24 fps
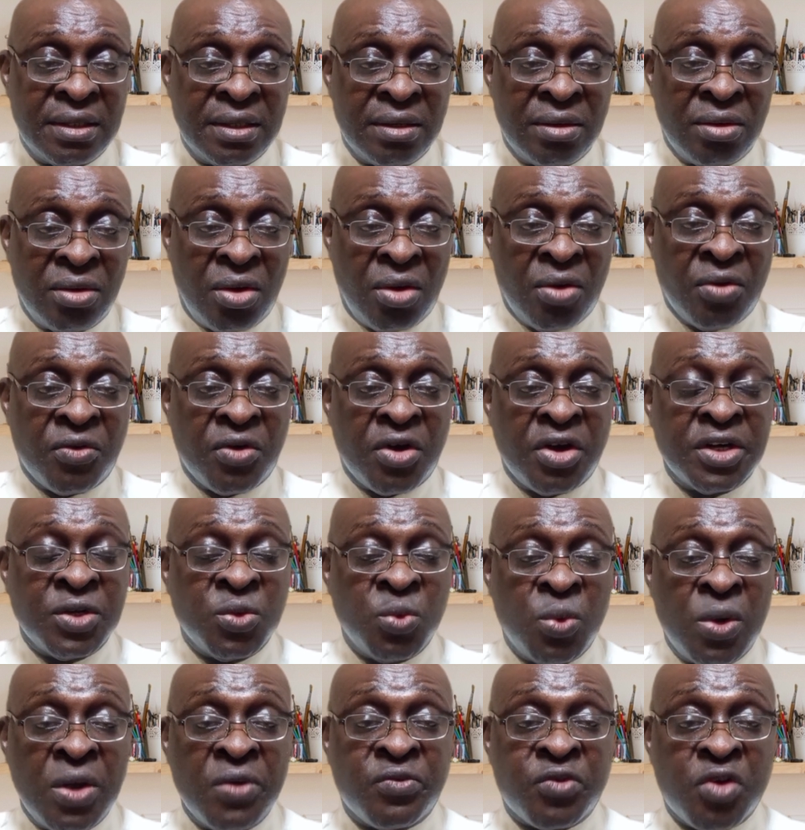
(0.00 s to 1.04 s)
or all the
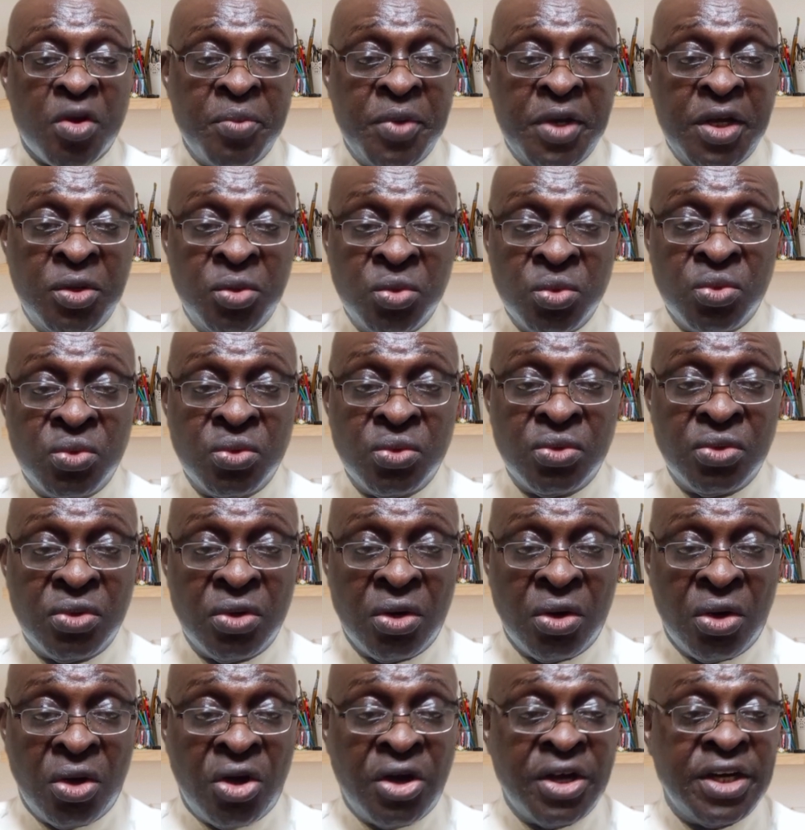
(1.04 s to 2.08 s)
way from Enugu,
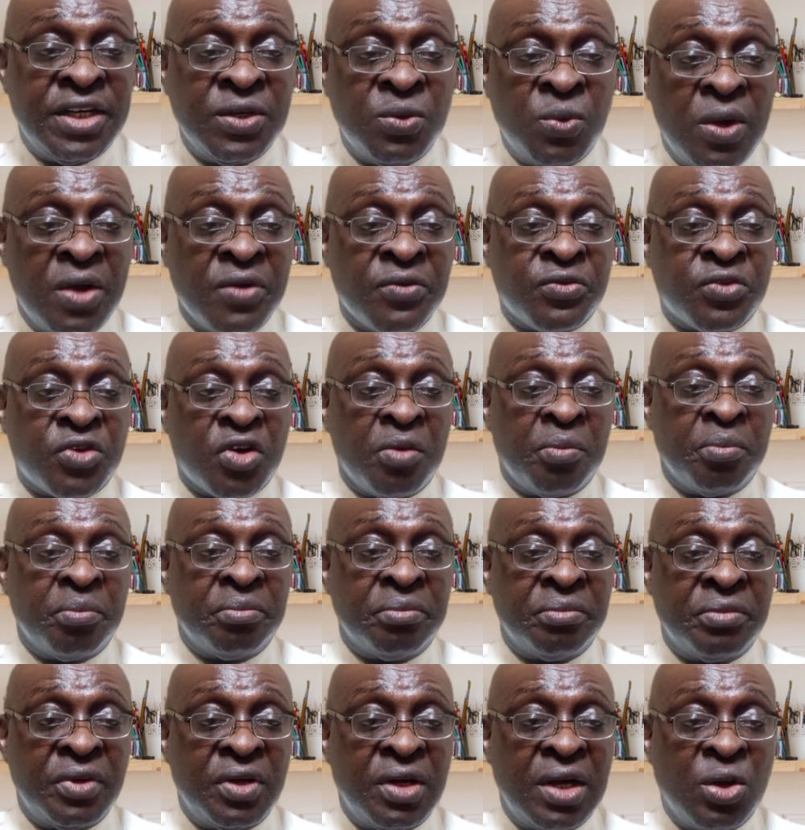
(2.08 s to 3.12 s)
all the way
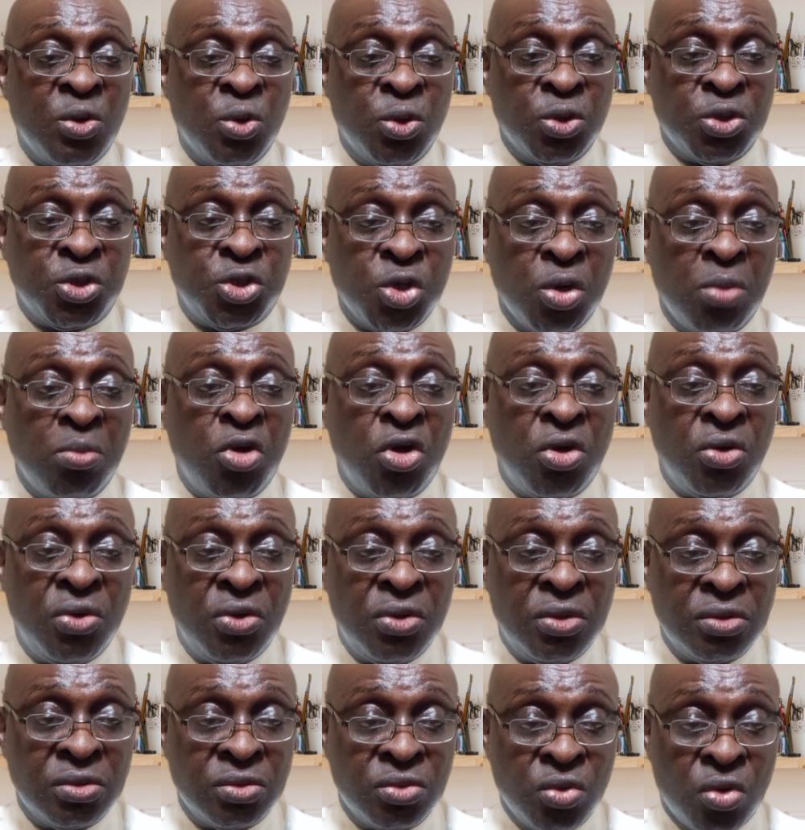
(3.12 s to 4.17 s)
from Oshobo
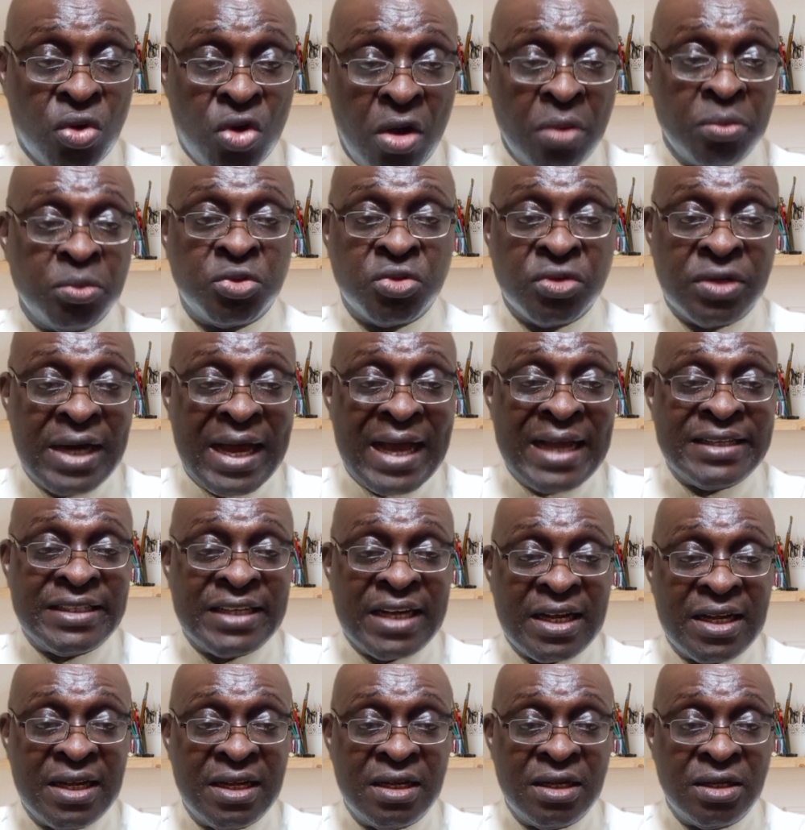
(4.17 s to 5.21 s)
to come to
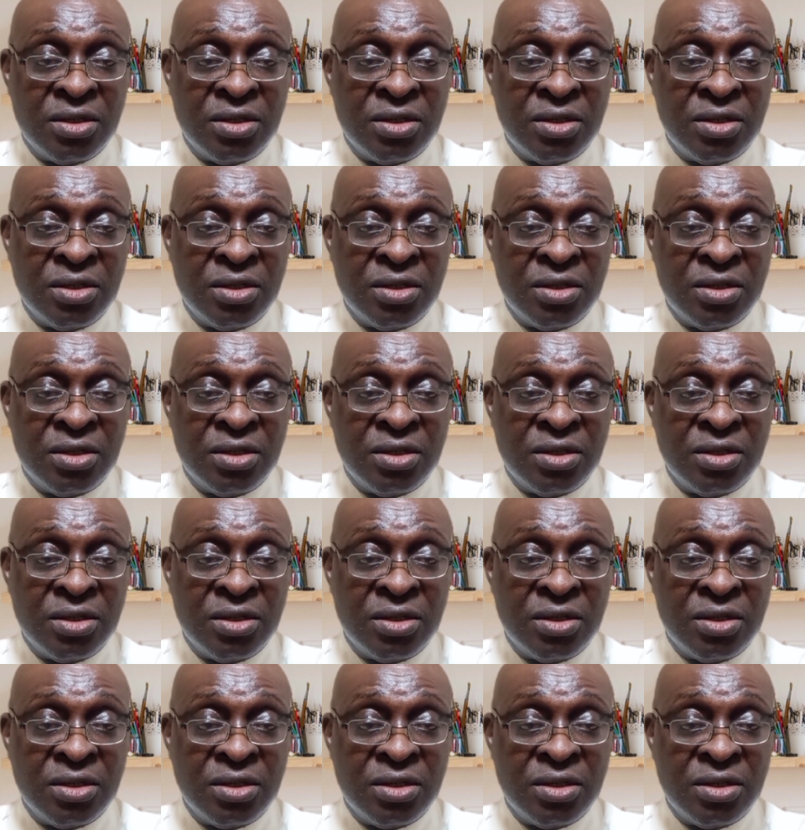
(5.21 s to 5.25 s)
Niger,